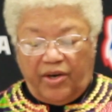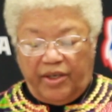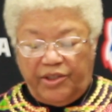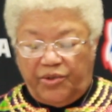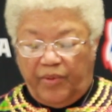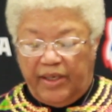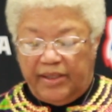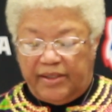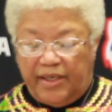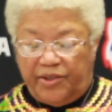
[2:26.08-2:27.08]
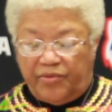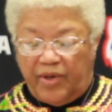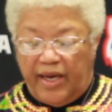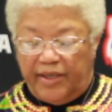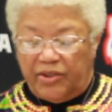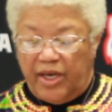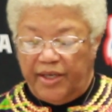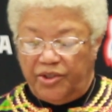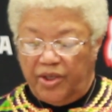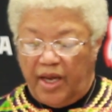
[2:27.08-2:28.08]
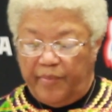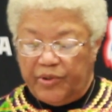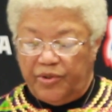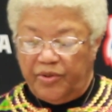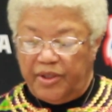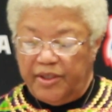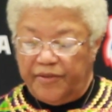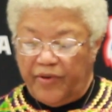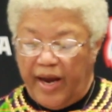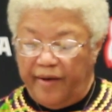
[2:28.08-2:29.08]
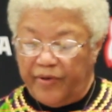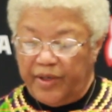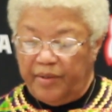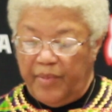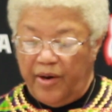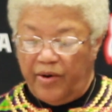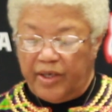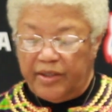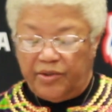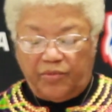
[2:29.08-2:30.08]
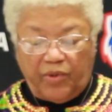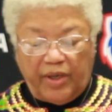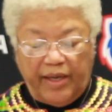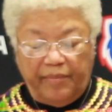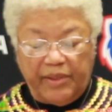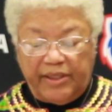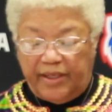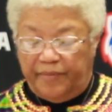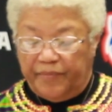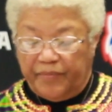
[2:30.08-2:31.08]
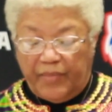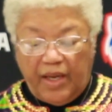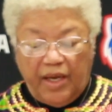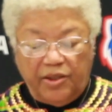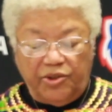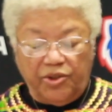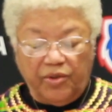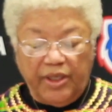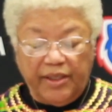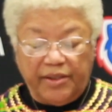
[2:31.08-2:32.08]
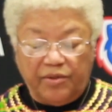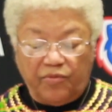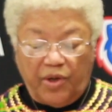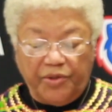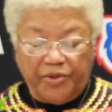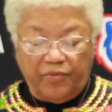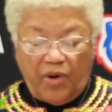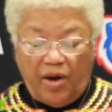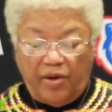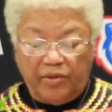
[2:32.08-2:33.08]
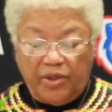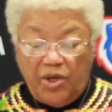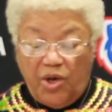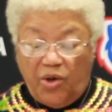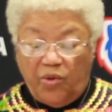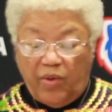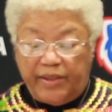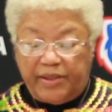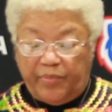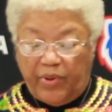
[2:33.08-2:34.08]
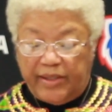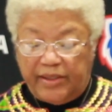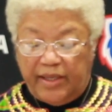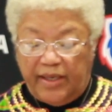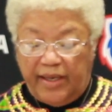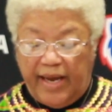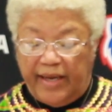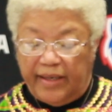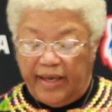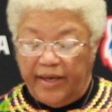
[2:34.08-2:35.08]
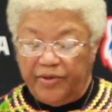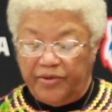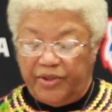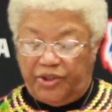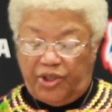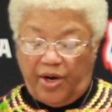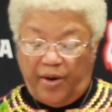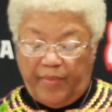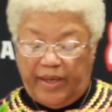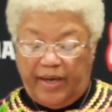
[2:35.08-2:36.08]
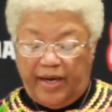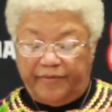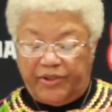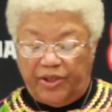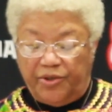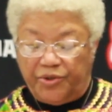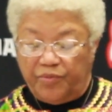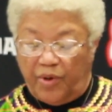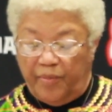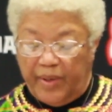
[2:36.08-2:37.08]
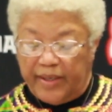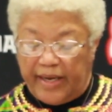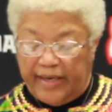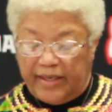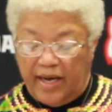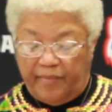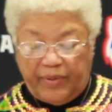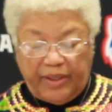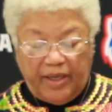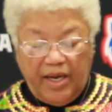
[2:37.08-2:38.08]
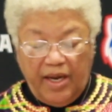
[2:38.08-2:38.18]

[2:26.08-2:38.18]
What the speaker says: early 20th century, educational opportunities for African Americans were limited. Julius Rosenwald, who was the president and later the chairman of Sears, Roebuck and Company,